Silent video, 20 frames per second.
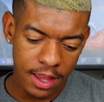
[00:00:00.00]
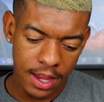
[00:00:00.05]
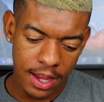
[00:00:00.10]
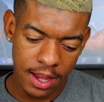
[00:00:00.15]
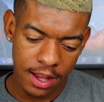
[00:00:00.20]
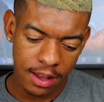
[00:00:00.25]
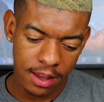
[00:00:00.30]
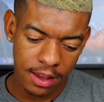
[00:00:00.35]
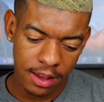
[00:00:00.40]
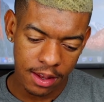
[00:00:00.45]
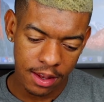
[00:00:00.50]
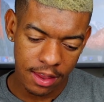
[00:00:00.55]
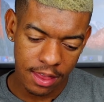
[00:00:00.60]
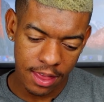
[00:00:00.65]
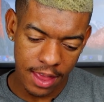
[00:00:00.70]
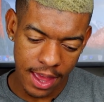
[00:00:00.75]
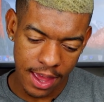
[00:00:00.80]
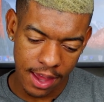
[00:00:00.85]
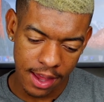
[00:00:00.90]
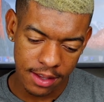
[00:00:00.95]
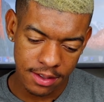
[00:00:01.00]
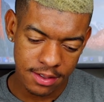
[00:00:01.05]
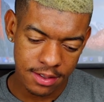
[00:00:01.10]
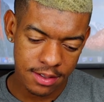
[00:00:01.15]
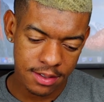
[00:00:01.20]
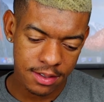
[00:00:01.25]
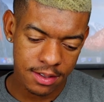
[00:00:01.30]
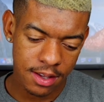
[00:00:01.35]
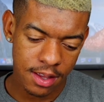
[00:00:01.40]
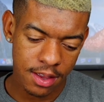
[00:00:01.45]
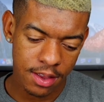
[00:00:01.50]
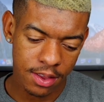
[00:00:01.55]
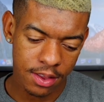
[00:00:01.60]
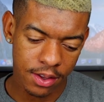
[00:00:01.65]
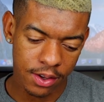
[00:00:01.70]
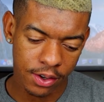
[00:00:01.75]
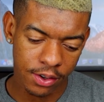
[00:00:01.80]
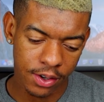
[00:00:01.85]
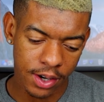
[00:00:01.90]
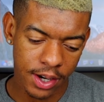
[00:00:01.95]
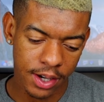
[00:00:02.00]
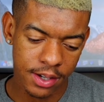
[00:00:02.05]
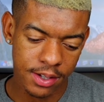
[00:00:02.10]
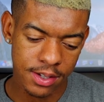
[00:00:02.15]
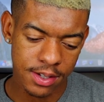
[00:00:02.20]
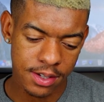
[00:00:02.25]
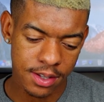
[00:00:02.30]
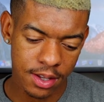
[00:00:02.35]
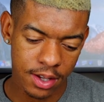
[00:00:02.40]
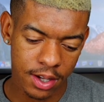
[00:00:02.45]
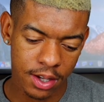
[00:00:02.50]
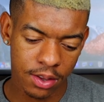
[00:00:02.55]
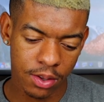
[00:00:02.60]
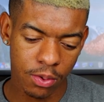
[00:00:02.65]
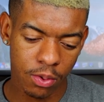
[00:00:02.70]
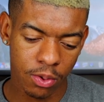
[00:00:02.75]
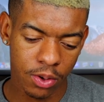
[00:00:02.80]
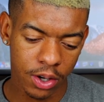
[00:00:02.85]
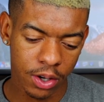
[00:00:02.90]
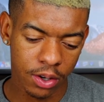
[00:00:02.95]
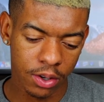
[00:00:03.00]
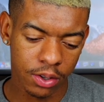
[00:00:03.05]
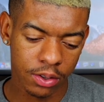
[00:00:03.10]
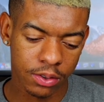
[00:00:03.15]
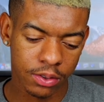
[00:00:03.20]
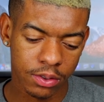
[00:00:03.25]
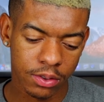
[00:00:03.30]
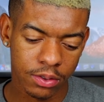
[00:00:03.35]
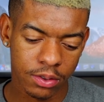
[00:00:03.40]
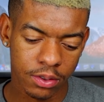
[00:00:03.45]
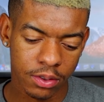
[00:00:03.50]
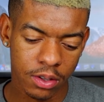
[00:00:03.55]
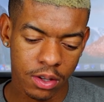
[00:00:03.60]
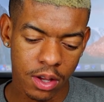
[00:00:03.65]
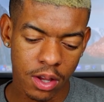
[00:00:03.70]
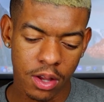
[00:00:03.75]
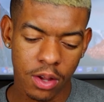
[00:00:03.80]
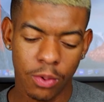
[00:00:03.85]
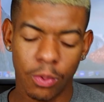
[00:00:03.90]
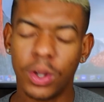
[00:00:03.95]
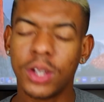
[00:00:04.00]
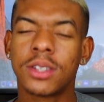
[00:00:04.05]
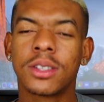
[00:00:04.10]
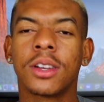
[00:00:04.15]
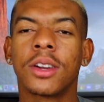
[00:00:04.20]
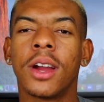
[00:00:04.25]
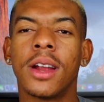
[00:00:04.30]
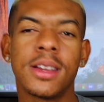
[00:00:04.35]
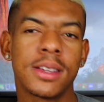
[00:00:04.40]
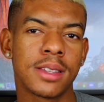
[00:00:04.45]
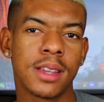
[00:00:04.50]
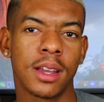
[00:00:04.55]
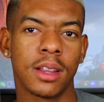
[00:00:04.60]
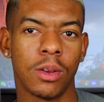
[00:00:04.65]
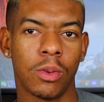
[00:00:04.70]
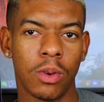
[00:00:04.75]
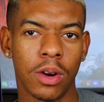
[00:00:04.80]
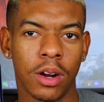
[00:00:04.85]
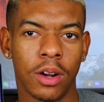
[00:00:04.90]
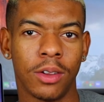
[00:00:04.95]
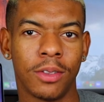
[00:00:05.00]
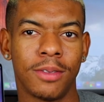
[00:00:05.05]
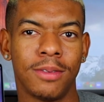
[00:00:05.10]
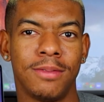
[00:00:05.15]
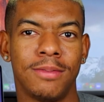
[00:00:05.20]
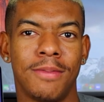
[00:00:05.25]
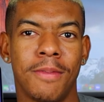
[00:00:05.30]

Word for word: and that's the greatest thing in the world. What's the greatest thing in the world?